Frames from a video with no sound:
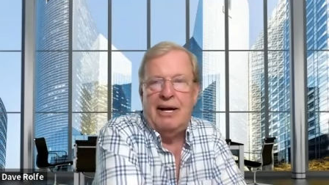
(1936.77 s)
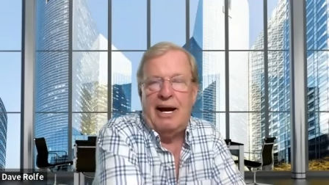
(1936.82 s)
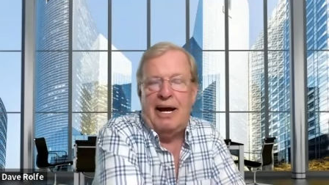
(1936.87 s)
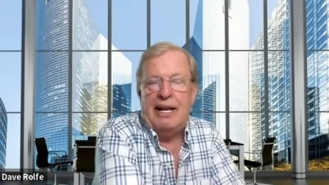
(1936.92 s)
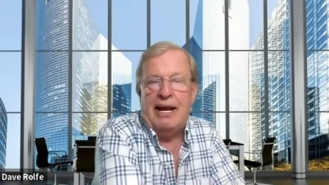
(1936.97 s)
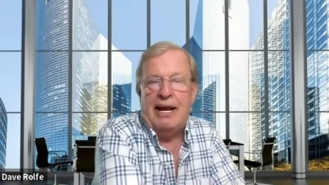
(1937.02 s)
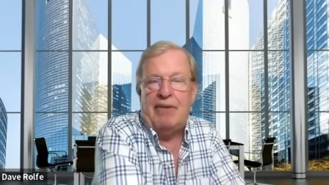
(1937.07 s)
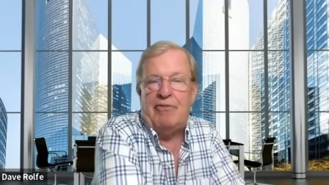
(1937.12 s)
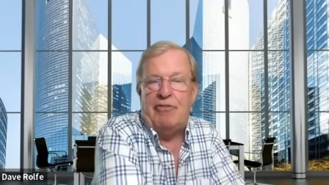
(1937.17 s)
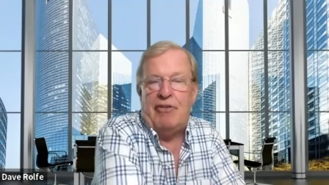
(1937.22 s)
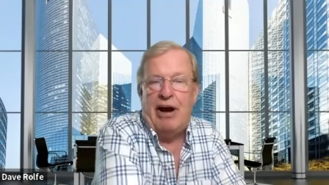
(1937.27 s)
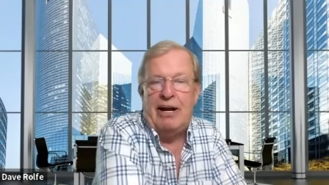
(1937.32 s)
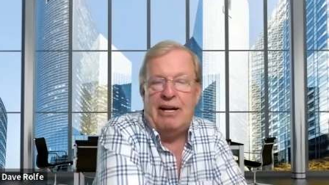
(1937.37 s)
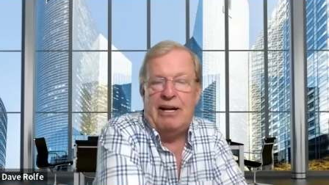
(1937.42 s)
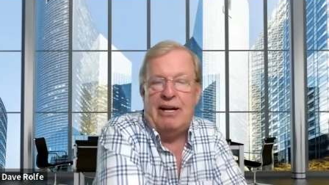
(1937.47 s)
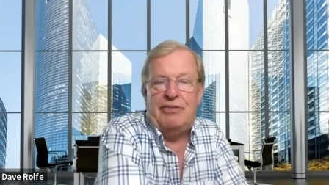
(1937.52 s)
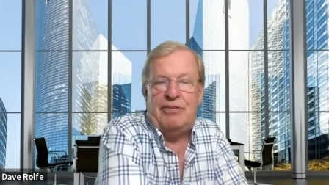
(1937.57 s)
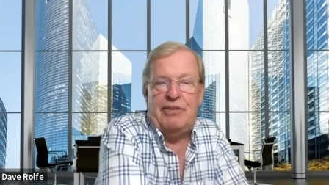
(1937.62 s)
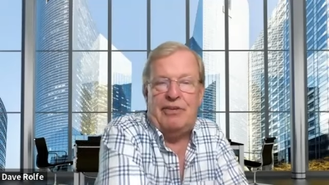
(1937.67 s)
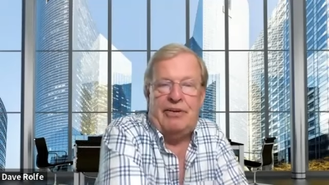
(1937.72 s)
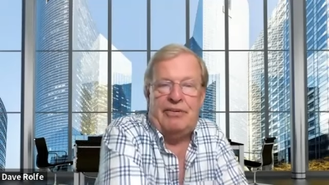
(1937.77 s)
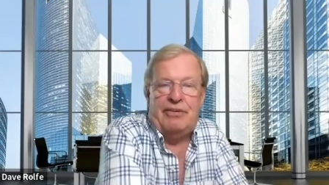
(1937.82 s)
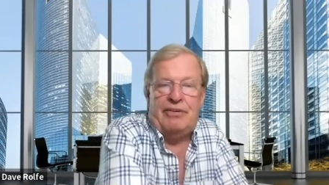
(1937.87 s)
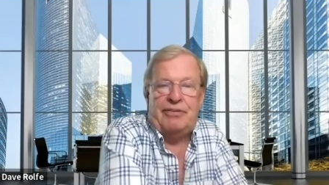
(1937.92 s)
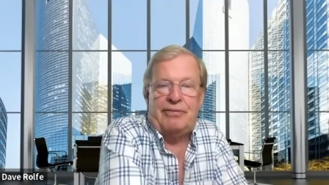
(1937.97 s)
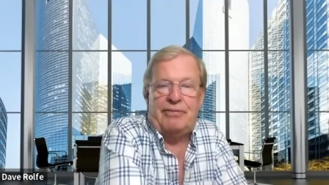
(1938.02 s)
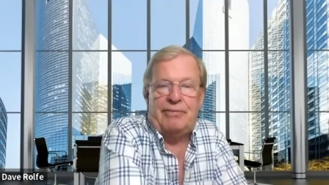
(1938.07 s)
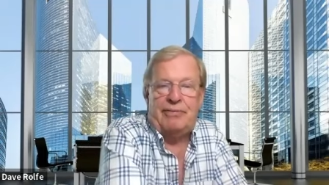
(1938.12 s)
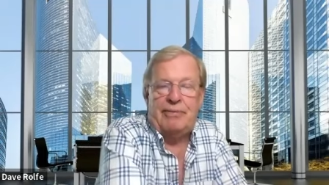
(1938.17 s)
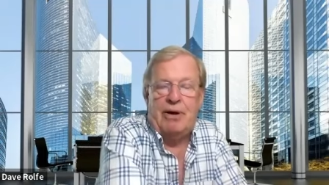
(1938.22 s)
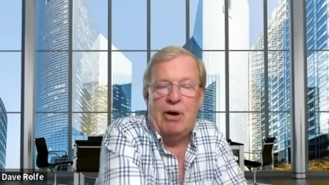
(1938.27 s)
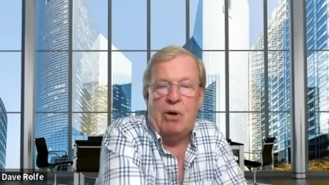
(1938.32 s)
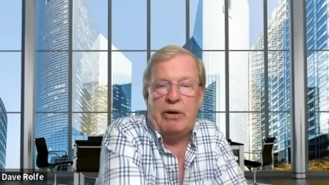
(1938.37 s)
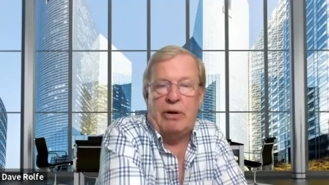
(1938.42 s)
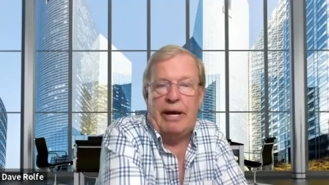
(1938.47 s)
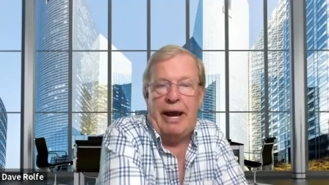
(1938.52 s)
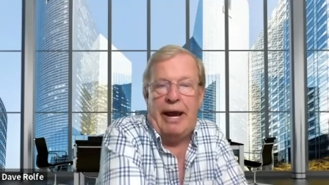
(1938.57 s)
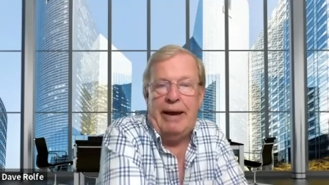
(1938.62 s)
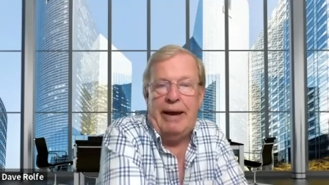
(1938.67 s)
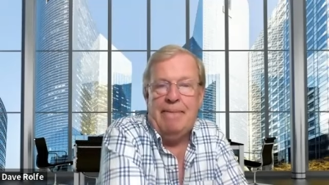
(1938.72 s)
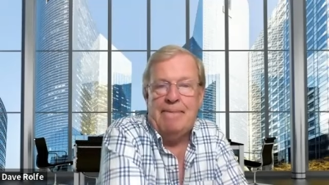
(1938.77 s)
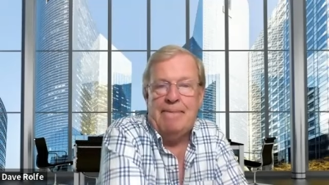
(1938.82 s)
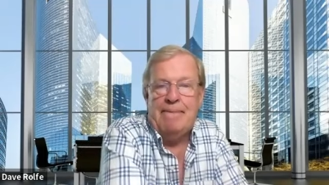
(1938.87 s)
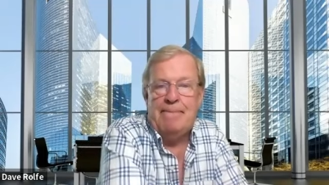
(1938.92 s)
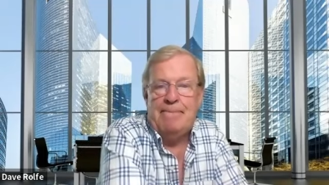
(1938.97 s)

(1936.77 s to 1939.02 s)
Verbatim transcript: And then finally says, okay.